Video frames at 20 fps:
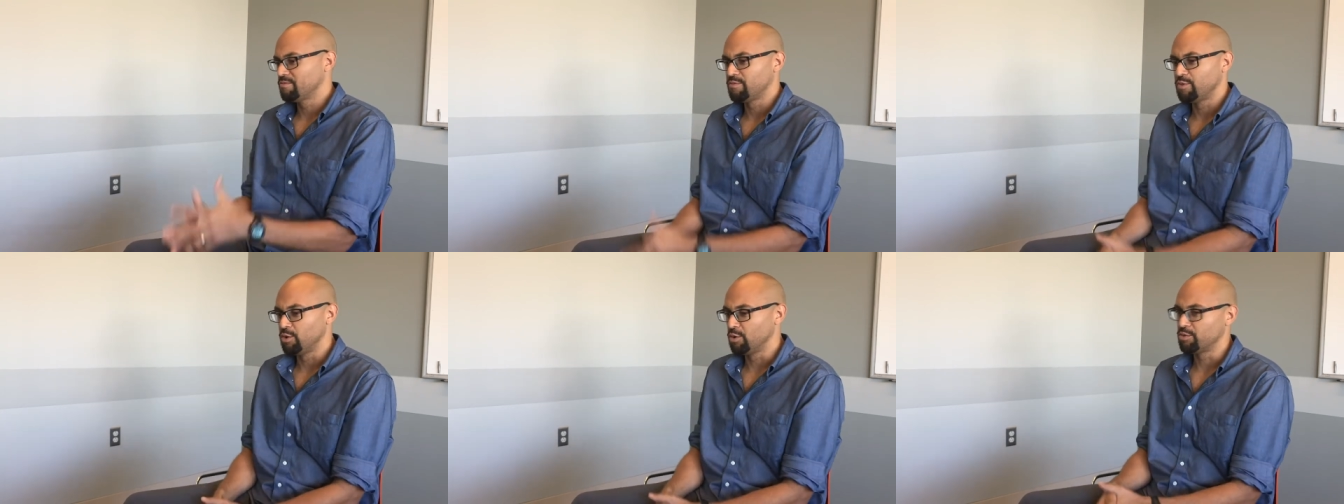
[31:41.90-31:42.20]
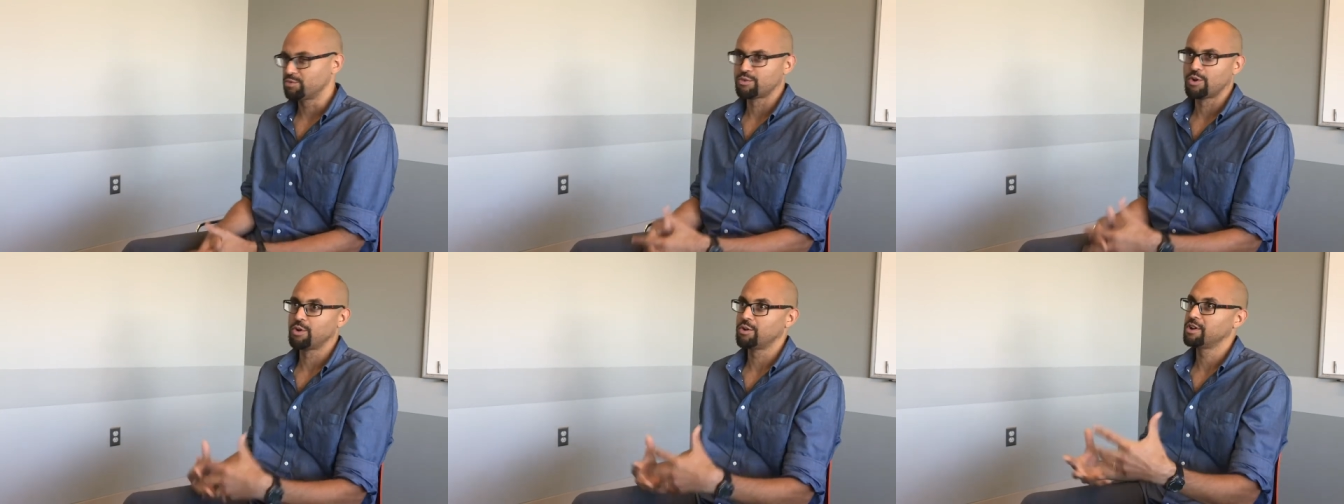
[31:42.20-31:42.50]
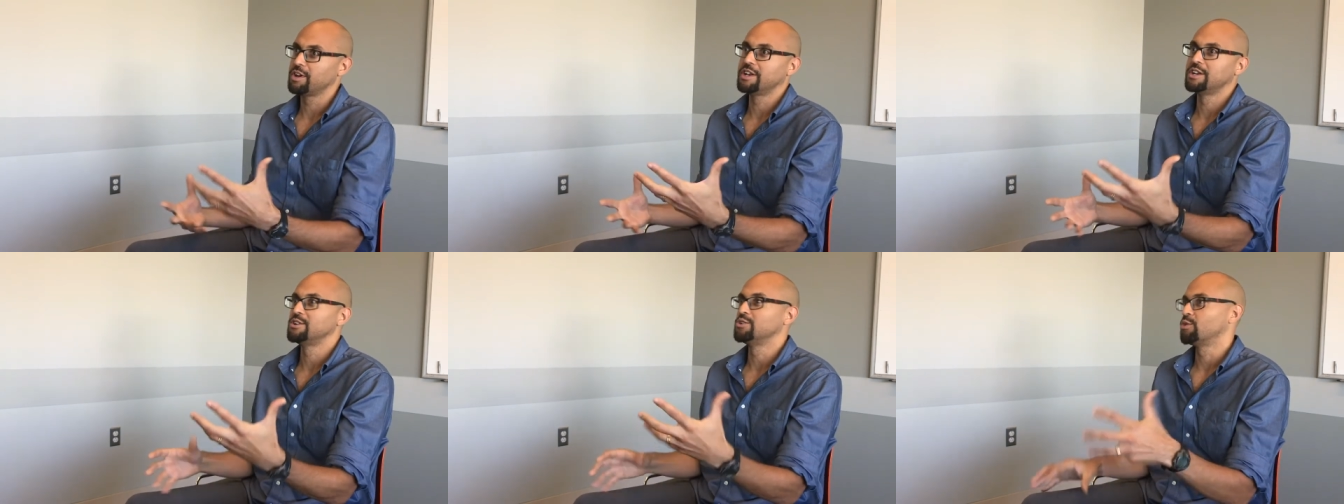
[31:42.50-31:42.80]
full
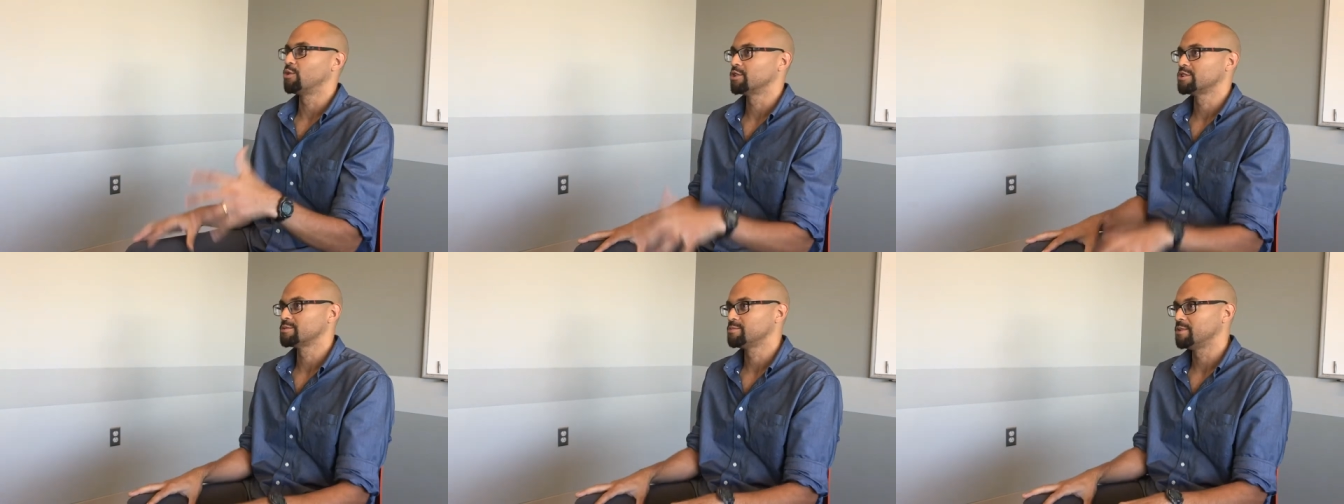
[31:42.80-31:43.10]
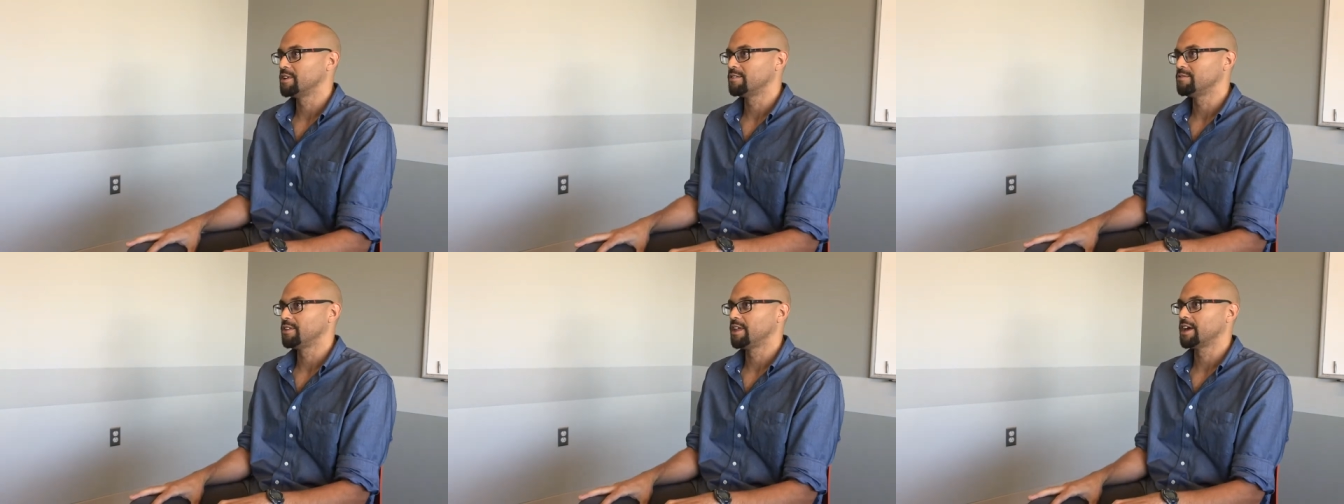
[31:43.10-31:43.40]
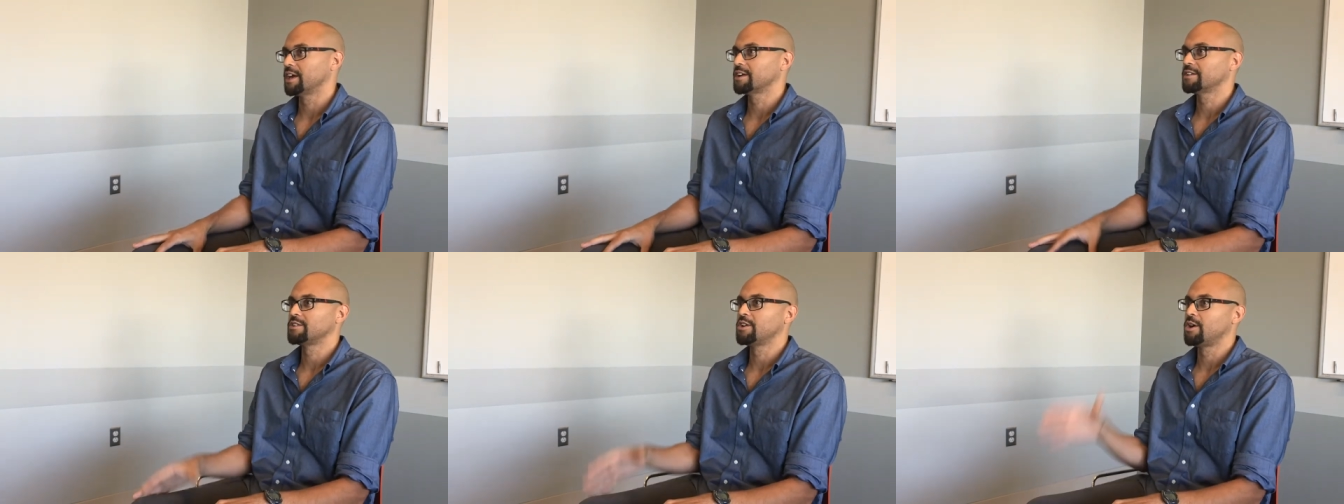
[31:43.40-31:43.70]
throated endorsement of
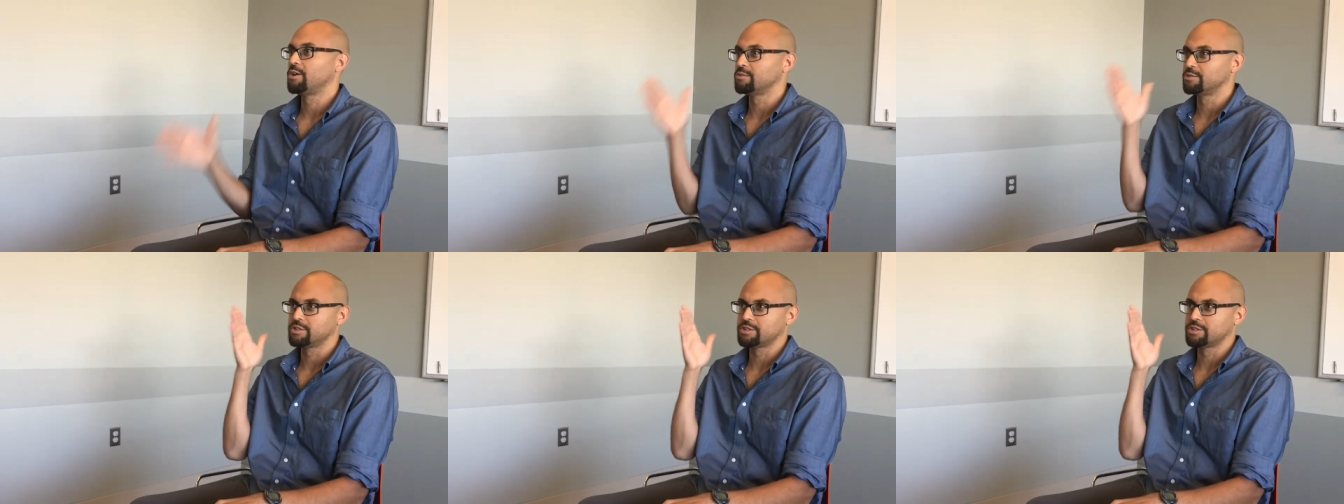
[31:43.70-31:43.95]
like, no,